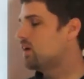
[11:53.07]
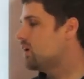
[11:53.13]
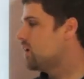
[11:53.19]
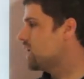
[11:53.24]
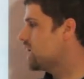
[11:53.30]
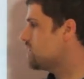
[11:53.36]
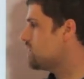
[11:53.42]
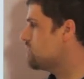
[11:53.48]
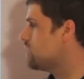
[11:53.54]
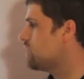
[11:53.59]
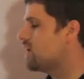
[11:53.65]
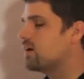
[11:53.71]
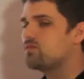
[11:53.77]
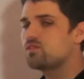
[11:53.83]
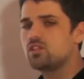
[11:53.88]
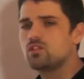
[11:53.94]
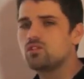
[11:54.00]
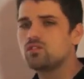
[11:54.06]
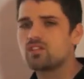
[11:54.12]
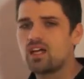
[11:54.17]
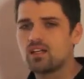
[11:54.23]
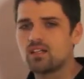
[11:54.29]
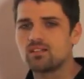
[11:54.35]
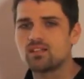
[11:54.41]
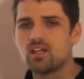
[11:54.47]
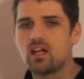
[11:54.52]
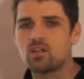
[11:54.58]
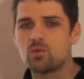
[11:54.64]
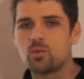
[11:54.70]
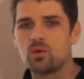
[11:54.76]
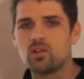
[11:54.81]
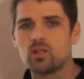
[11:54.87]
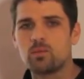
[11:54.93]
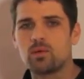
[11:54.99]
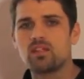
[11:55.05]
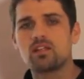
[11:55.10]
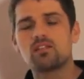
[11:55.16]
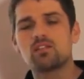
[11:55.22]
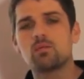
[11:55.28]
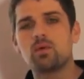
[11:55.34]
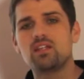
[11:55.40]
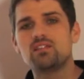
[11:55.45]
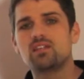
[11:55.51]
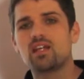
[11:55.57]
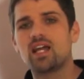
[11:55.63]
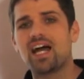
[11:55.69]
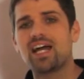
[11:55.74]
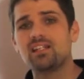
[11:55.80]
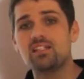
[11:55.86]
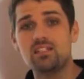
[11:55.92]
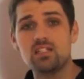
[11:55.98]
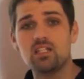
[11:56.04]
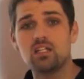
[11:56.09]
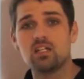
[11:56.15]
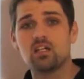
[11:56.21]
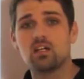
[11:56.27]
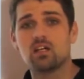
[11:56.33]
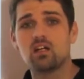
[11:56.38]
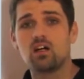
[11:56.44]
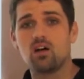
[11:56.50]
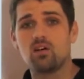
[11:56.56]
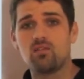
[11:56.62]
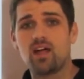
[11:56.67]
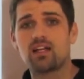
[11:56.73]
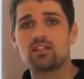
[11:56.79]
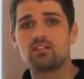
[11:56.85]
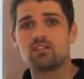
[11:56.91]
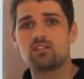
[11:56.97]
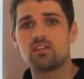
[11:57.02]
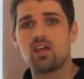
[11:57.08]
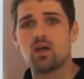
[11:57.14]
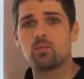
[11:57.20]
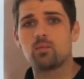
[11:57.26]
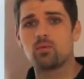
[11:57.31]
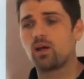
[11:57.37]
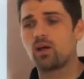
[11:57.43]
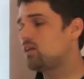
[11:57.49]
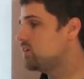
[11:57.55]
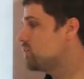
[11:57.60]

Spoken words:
You don't have to use that exact wording, but that's the basic idea of that step, right?